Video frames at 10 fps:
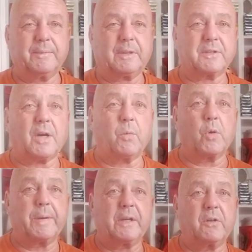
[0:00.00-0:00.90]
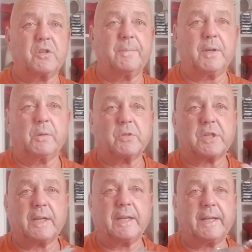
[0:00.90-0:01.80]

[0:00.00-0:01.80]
because I will be using them, you'll see.